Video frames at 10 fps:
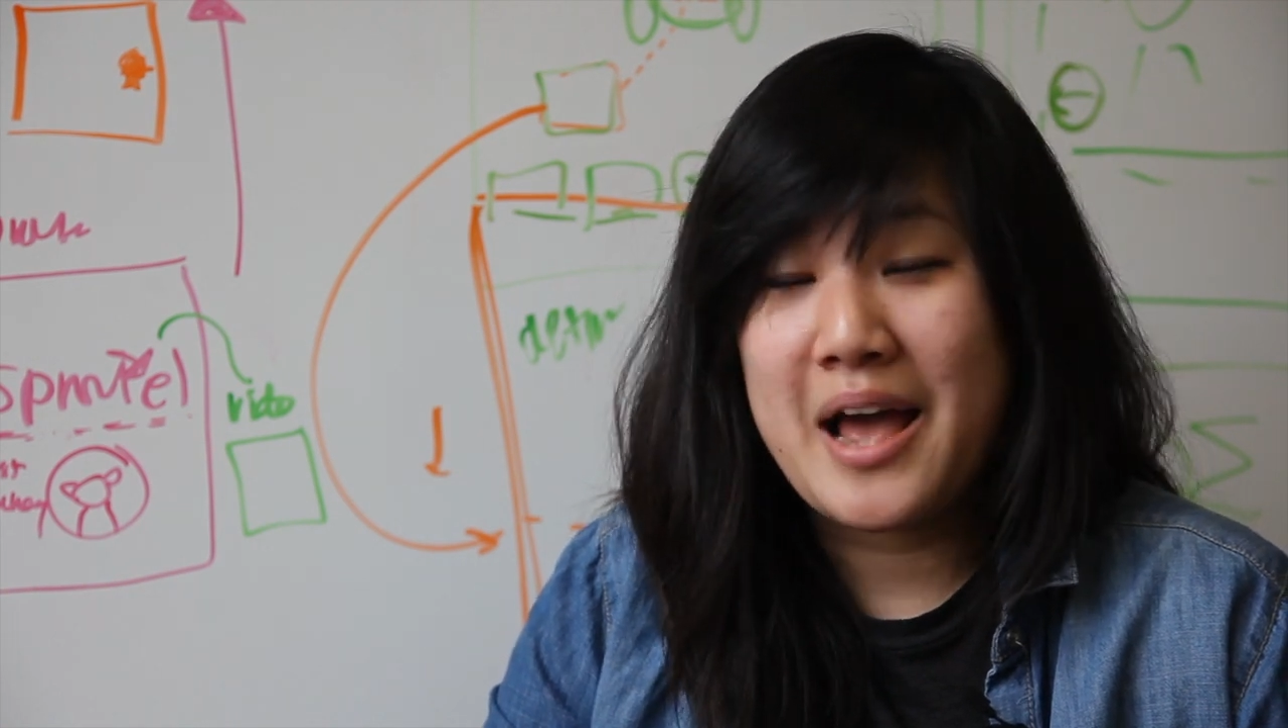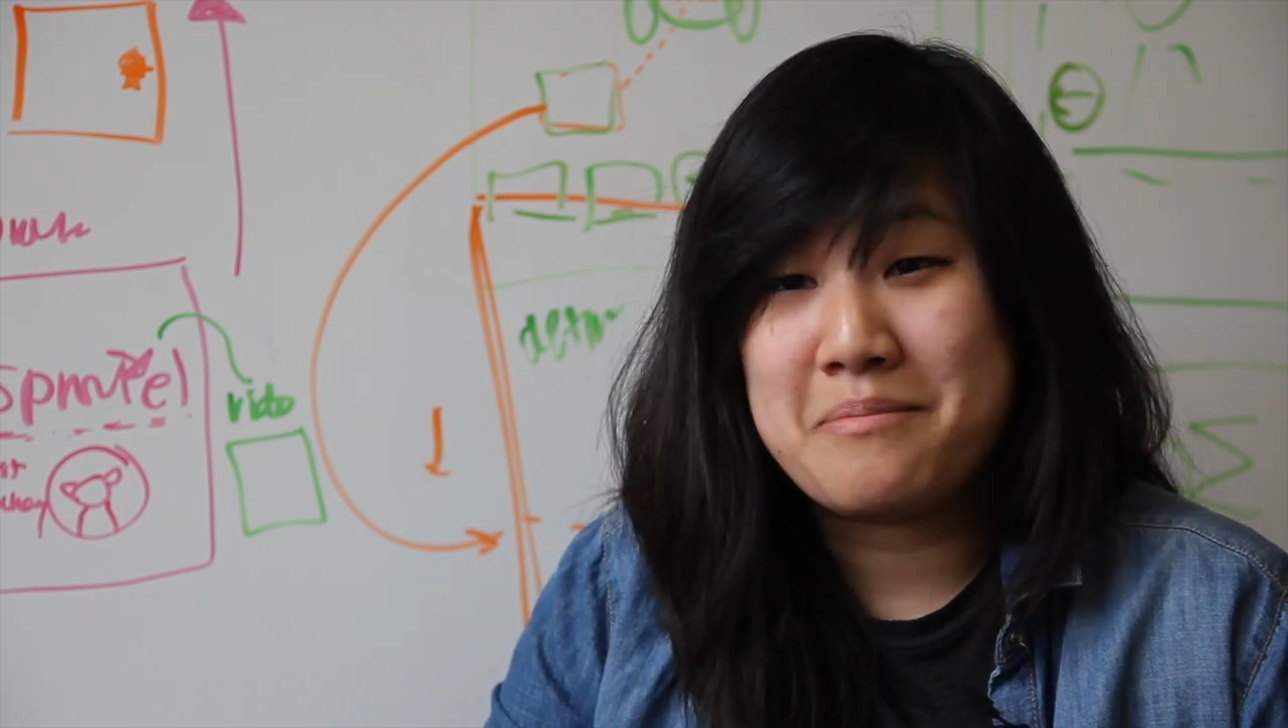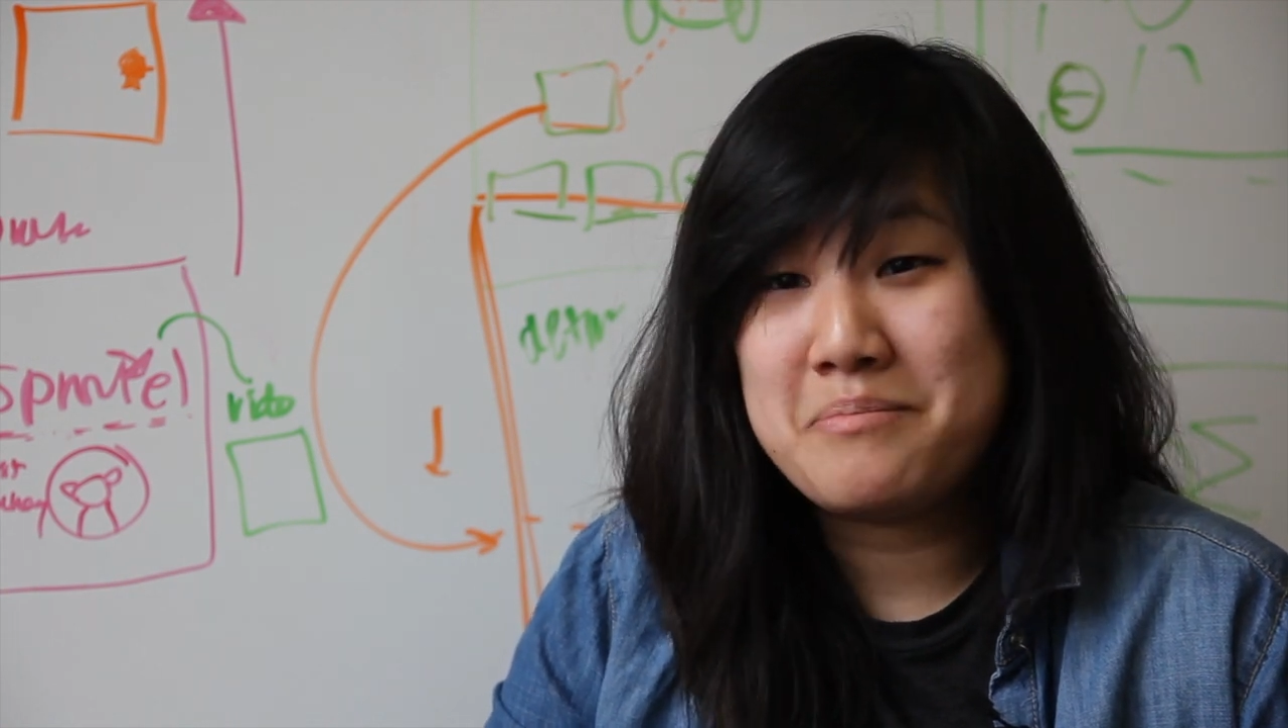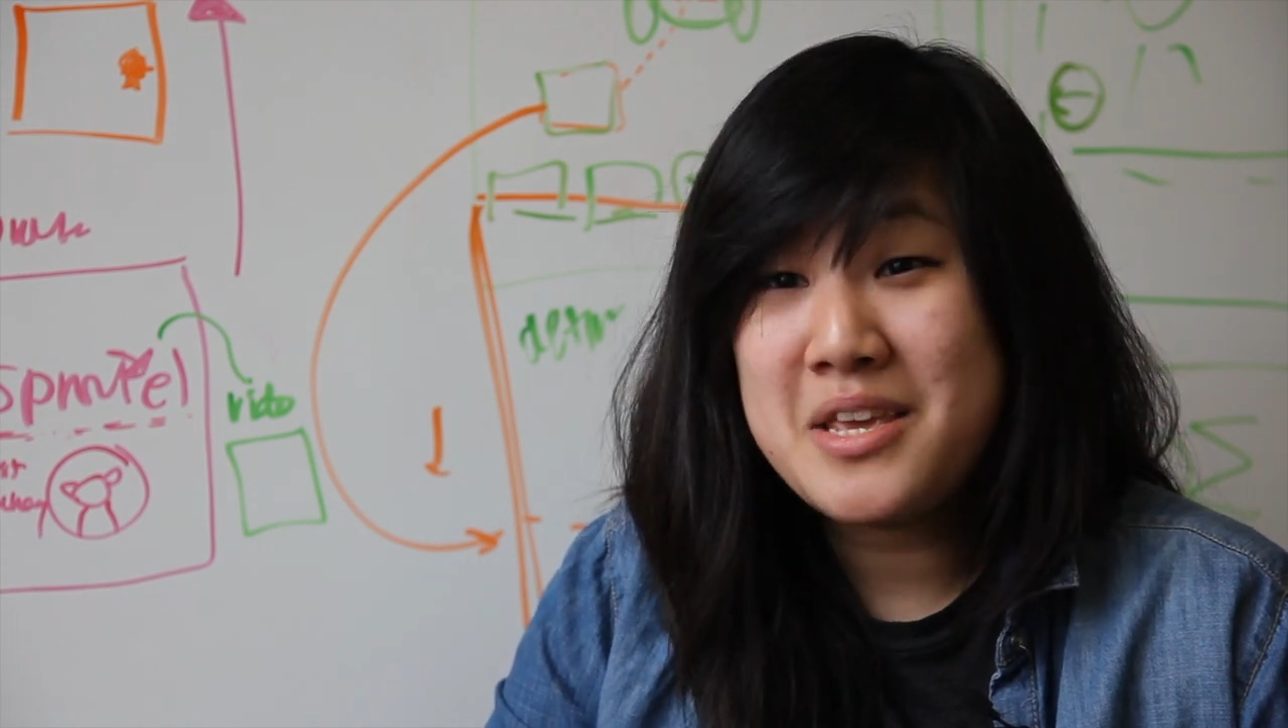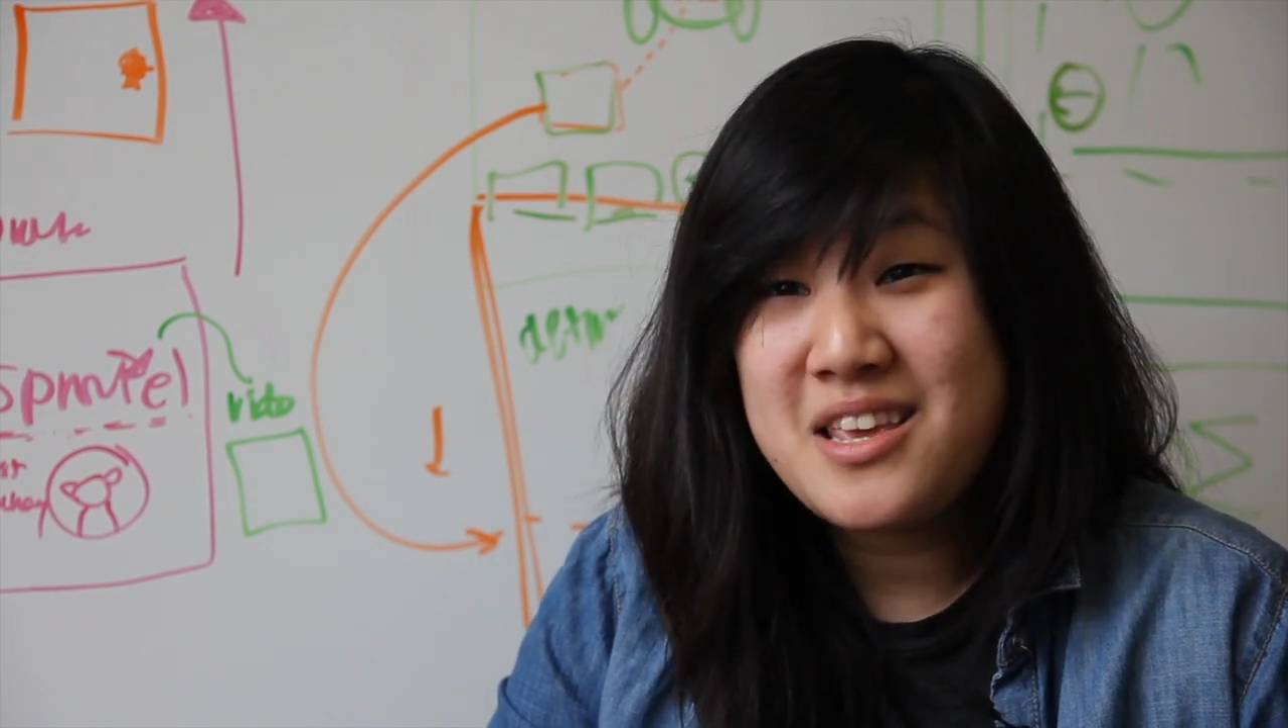
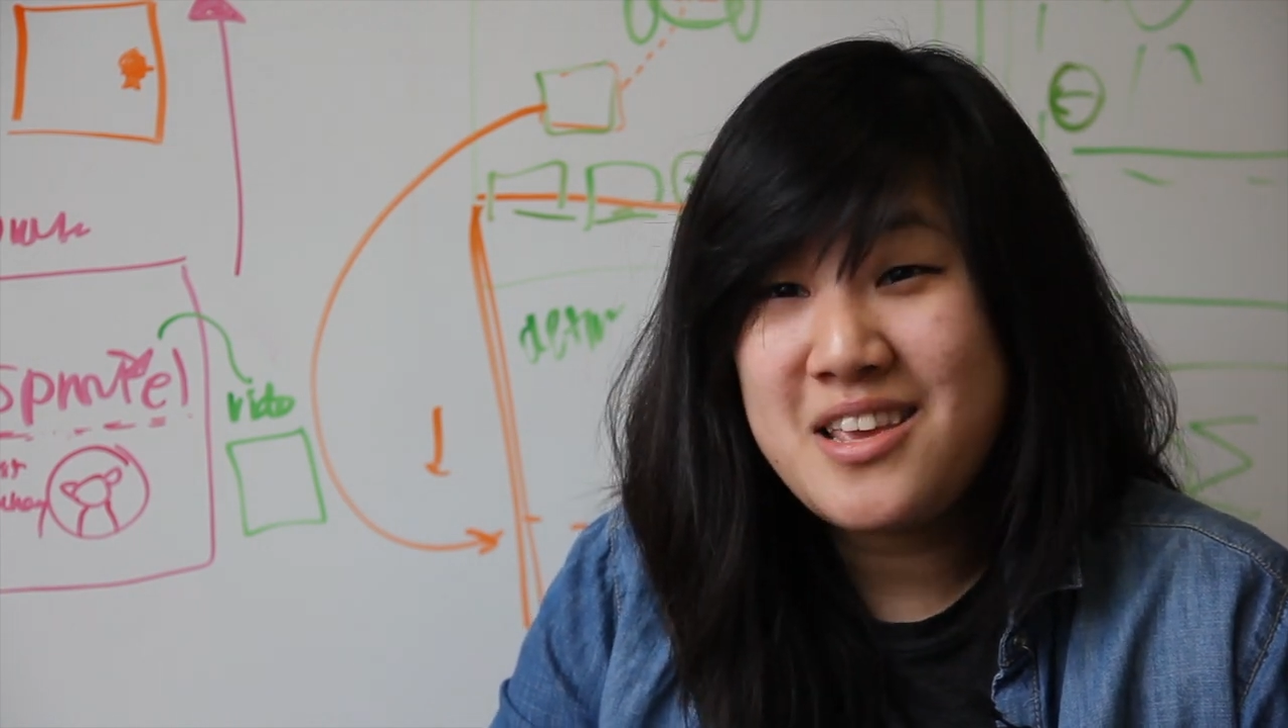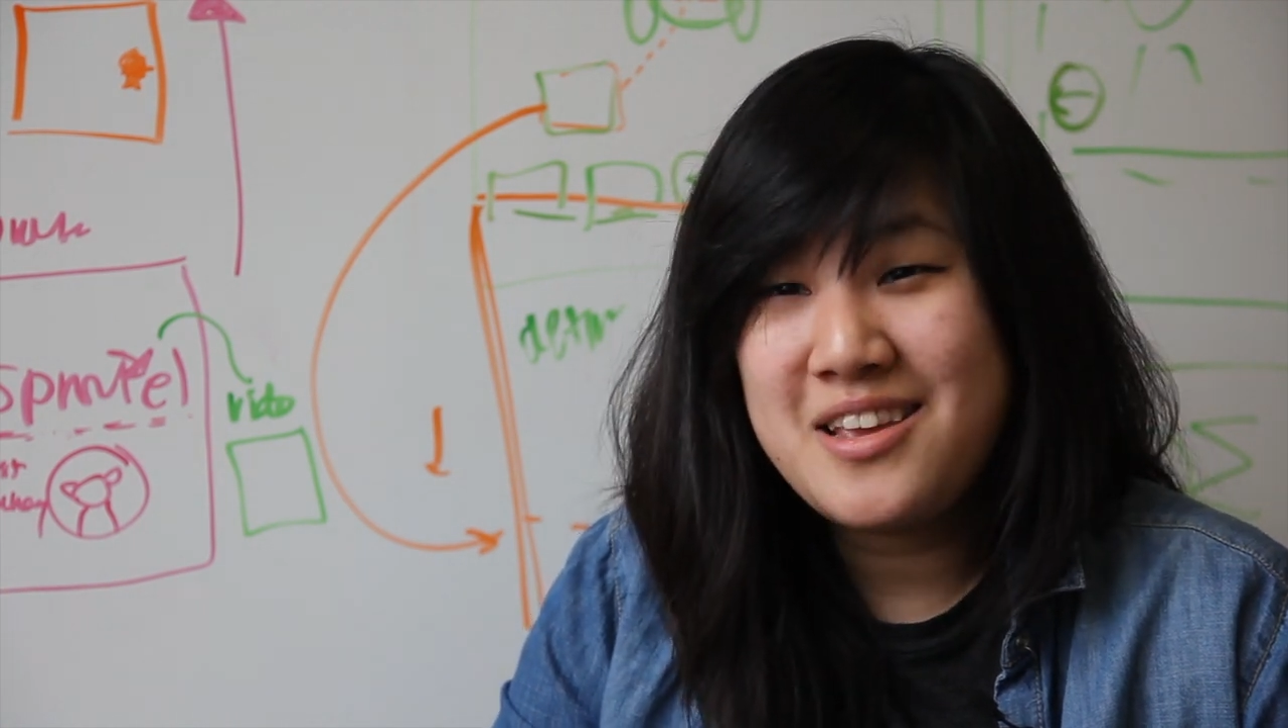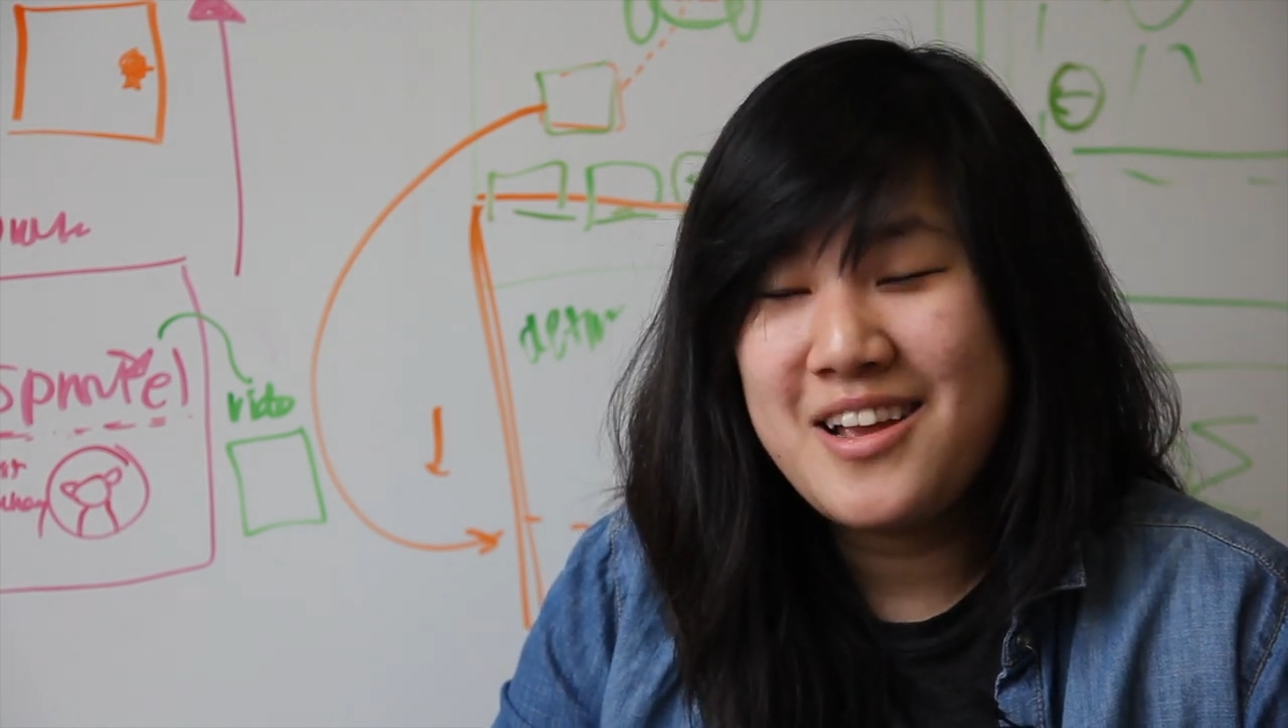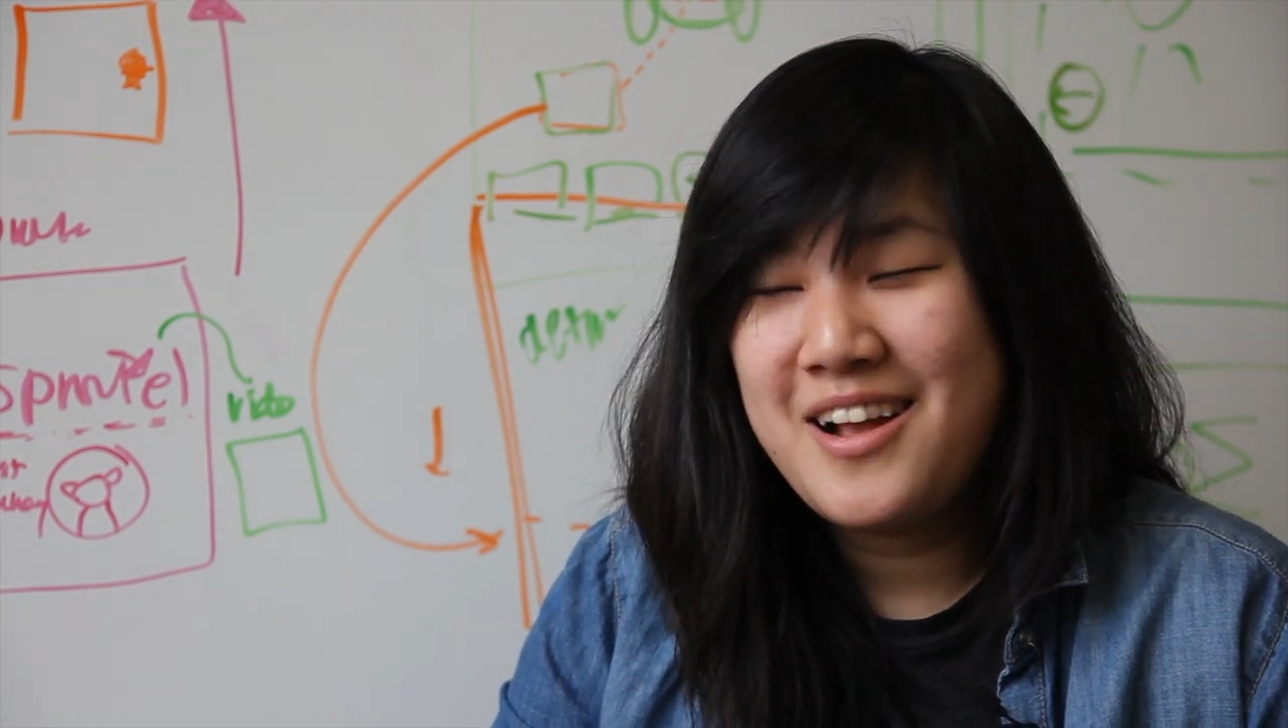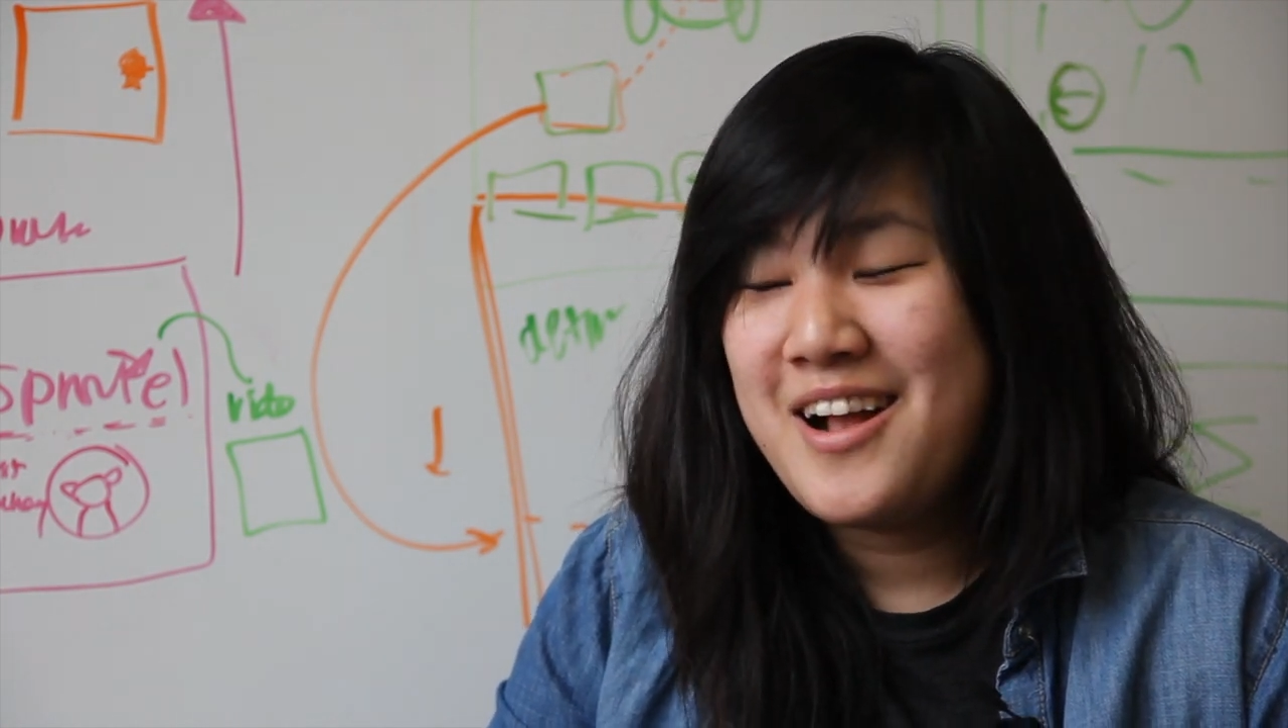IP, you